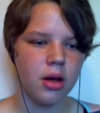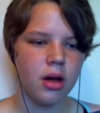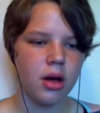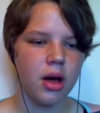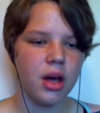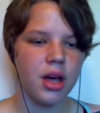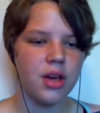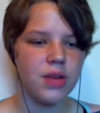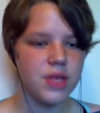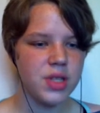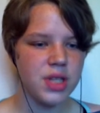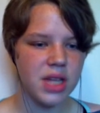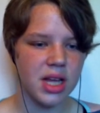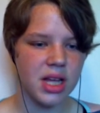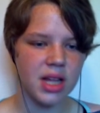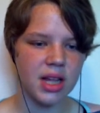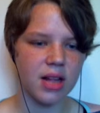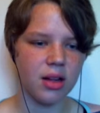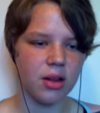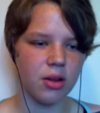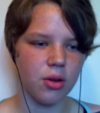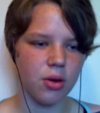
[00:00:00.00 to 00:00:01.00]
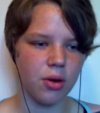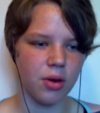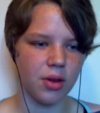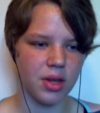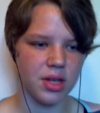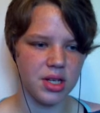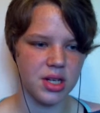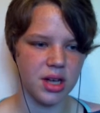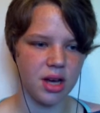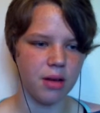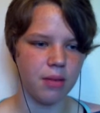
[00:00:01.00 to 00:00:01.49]
I used to get that look all
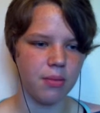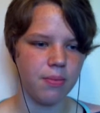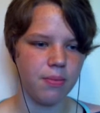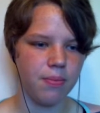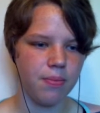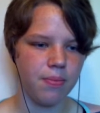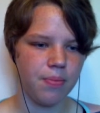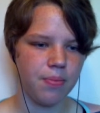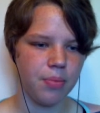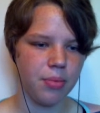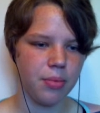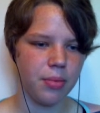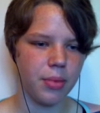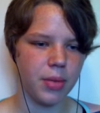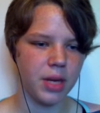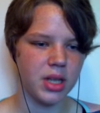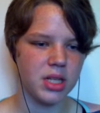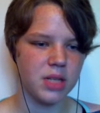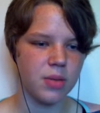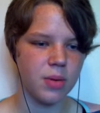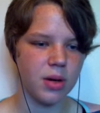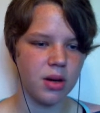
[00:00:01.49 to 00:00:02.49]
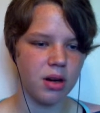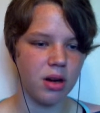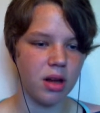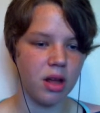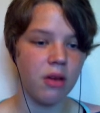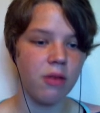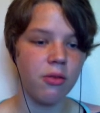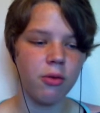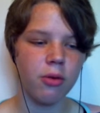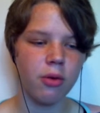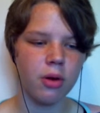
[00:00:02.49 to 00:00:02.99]
the time, but it's been an
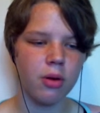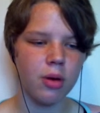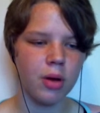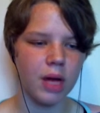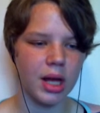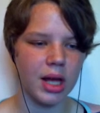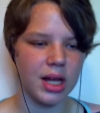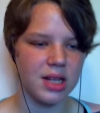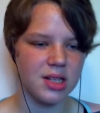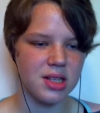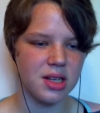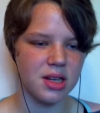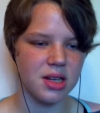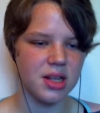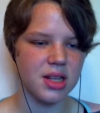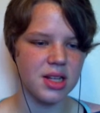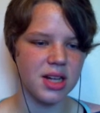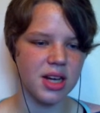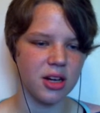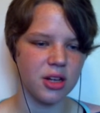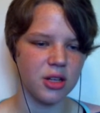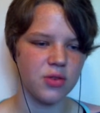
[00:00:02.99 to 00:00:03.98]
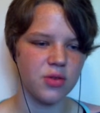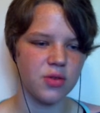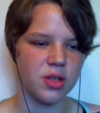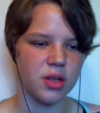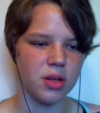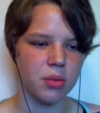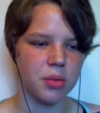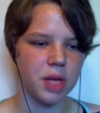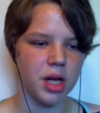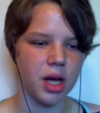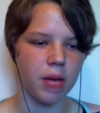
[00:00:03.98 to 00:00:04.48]
infrequent guest in this house for
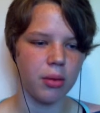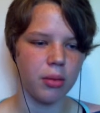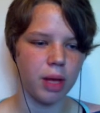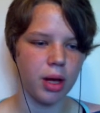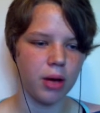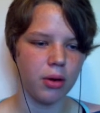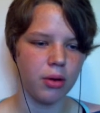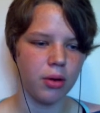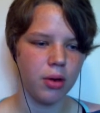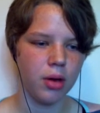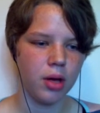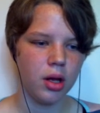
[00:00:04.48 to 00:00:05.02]
some time now.